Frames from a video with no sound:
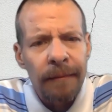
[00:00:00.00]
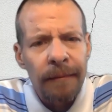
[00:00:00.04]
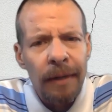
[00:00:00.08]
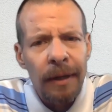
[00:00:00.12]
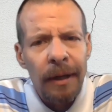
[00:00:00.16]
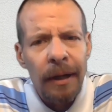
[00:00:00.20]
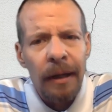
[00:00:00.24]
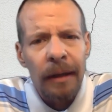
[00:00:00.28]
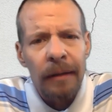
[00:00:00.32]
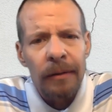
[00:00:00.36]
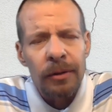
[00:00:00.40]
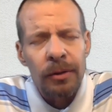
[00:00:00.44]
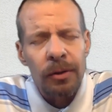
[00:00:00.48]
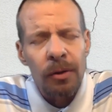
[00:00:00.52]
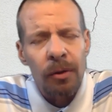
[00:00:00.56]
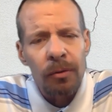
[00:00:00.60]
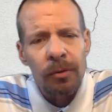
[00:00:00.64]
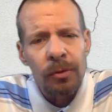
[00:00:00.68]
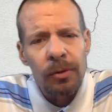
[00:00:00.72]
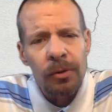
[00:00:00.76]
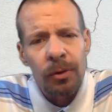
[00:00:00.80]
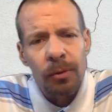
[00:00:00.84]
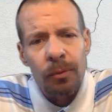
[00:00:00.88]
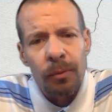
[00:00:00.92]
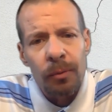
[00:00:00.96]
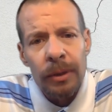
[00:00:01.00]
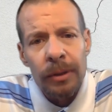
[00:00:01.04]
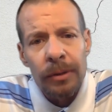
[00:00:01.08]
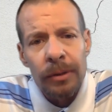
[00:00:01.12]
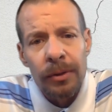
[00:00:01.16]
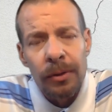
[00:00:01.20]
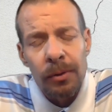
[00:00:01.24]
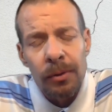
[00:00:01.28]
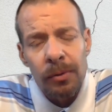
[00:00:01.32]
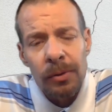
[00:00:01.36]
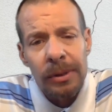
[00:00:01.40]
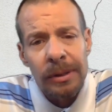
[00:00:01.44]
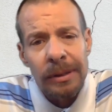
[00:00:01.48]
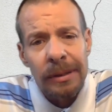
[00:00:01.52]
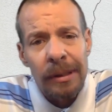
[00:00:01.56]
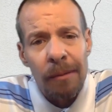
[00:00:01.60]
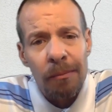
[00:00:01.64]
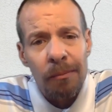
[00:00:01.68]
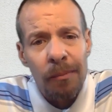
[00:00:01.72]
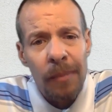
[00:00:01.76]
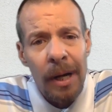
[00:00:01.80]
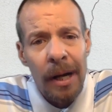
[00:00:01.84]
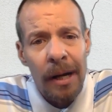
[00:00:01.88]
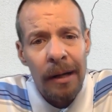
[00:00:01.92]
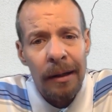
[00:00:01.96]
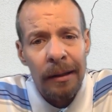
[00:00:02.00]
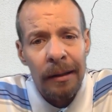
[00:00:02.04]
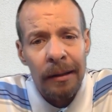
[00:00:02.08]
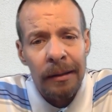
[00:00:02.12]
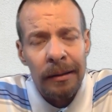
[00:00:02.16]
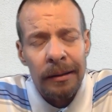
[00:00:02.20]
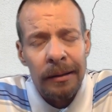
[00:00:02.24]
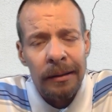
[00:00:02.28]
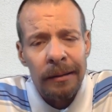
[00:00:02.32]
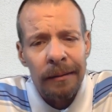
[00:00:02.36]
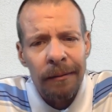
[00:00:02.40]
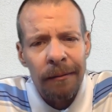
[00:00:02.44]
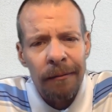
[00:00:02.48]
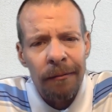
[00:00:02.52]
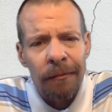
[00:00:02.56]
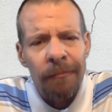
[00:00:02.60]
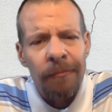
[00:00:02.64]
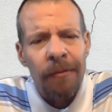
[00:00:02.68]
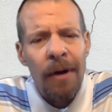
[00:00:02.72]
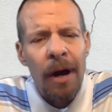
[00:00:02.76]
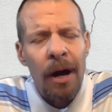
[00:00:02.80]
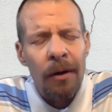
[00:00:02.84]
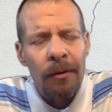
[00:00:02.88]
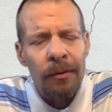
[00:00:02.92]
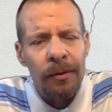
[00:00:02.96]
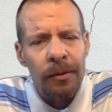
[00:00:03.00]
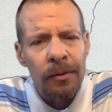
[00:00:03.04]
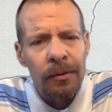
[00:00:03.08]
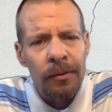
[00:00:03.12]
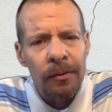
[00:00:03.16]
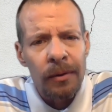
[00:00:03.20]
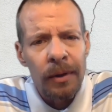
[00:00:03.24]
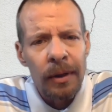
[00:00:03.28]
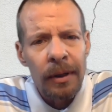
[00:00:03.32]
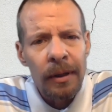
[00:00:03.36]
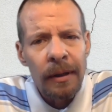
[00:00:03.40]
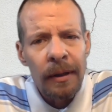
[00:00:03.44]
And so to reduce somebody's value